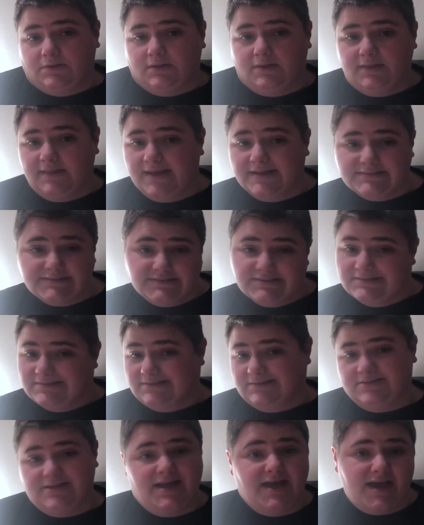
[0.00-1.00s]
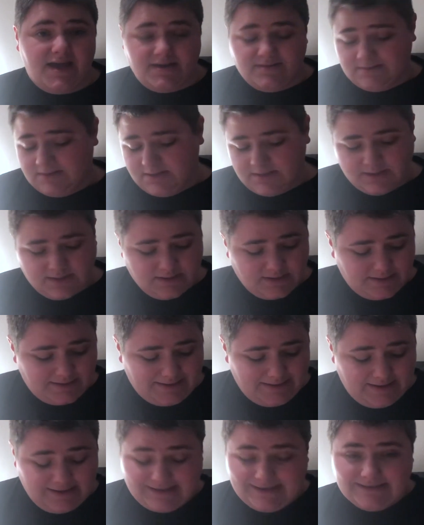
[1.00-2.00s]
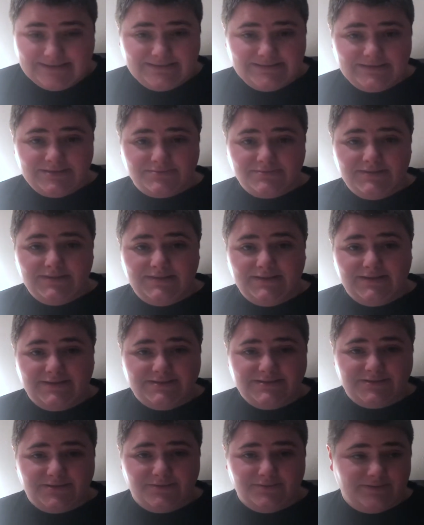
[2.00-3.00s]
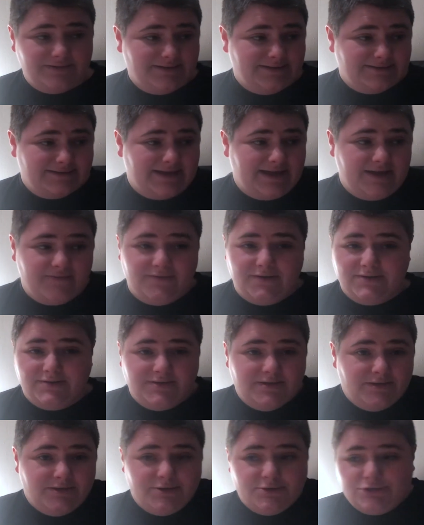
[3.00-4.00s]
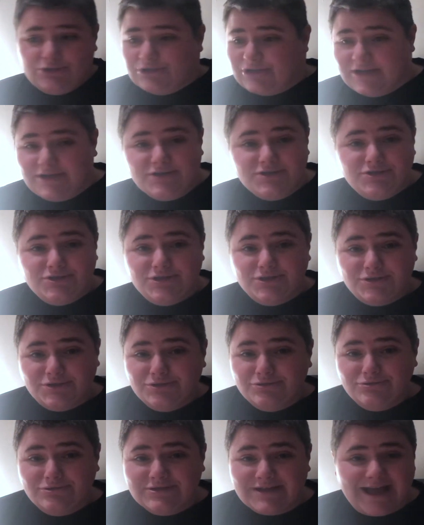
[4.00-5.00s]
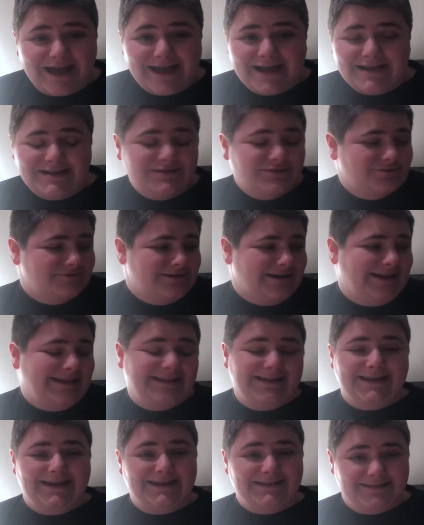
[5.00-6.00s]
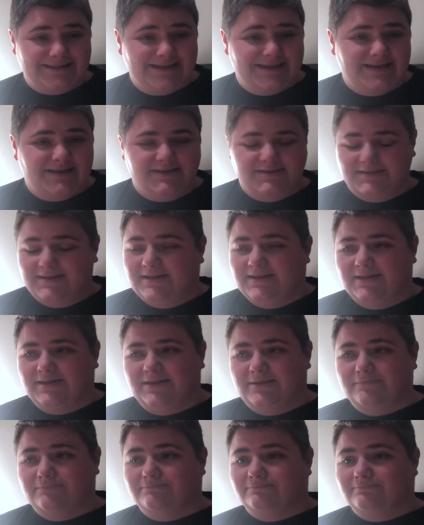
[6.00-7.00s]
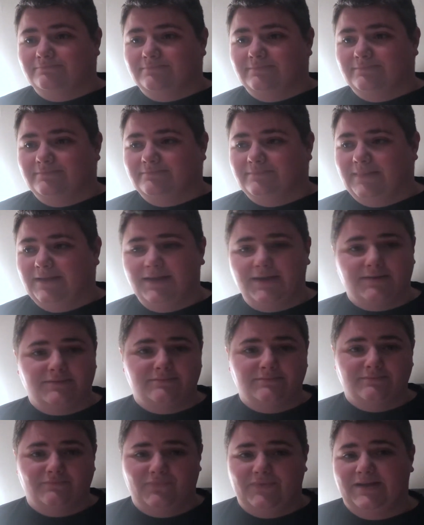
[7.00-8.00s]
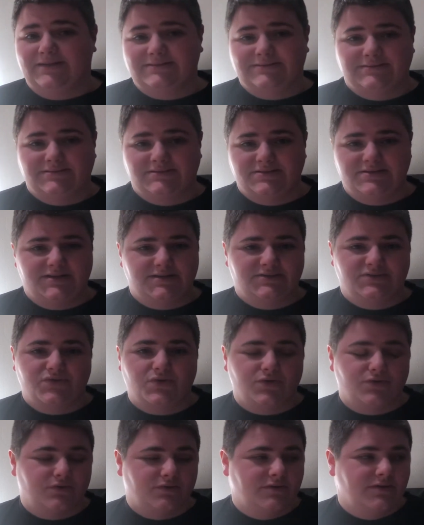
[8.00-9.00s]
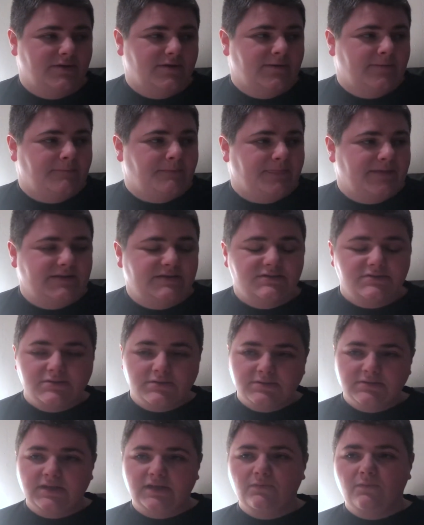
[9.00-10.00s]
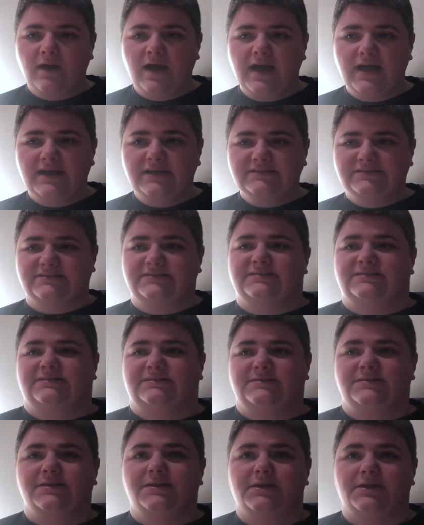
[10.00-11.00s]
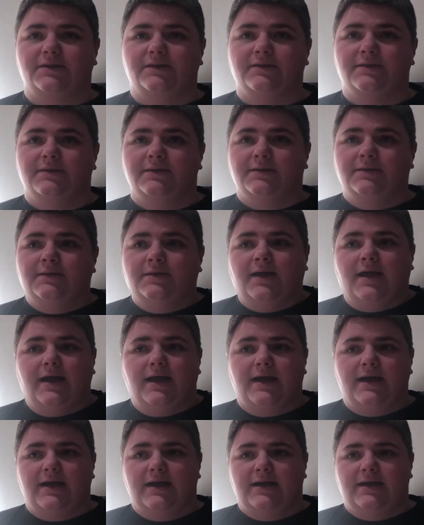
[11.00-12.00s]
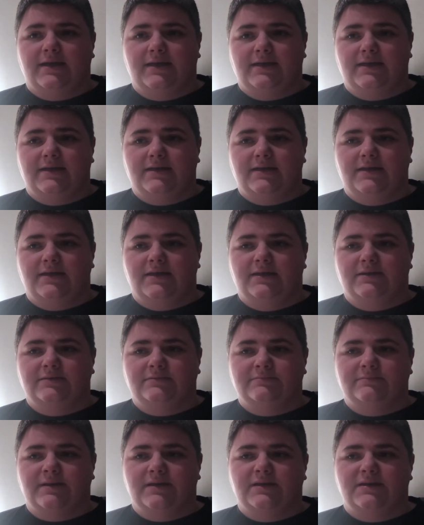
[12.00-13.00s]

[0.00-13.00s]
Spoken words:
that's that. I guess that's really the external things. I haven't changed a shoe size or anything like that. Yeah, that's the external. Internally wise, let's see here. I am